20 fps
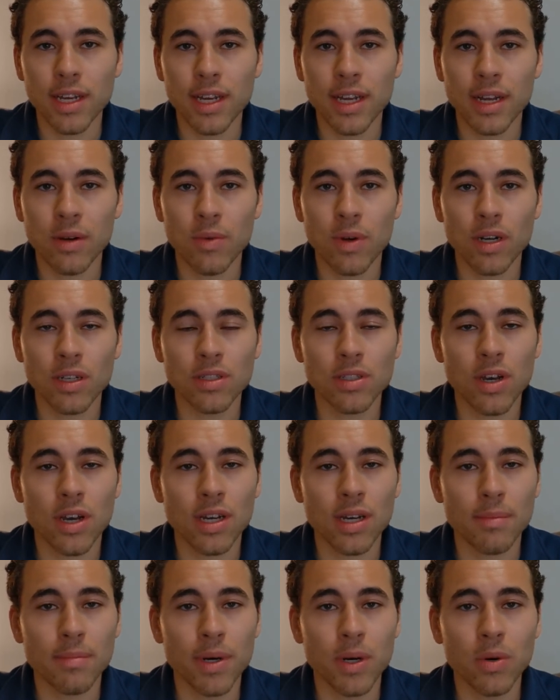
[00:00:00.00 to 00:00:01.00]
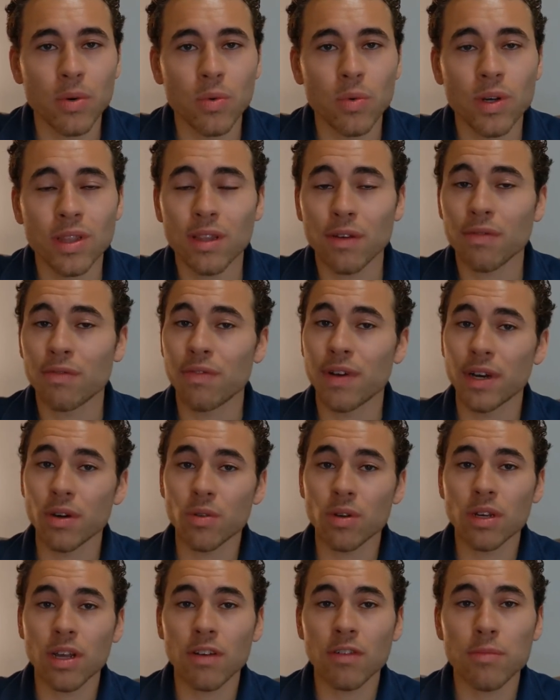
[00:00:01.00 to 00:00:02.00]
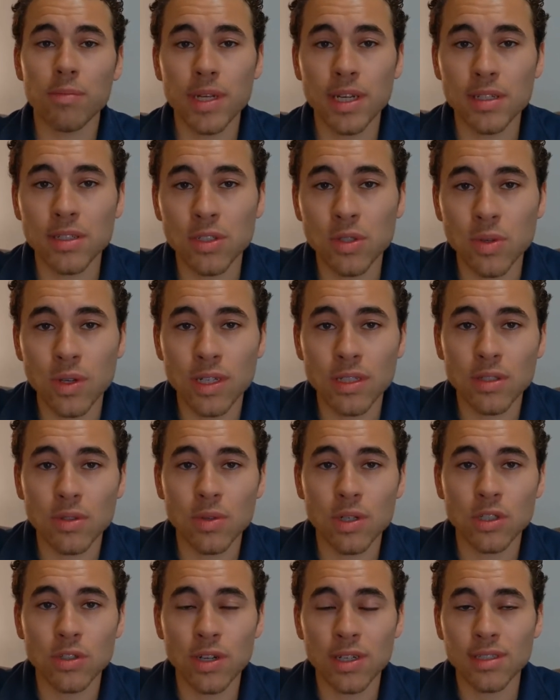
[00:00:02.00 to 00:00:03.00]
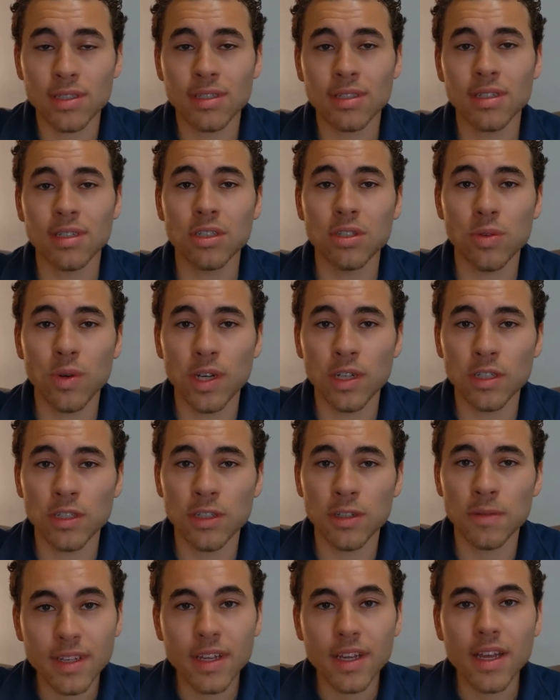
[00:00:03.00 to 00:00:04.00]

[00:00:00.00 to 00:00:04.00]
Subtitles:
and I want to talk about what the federal government is doing to address the situation.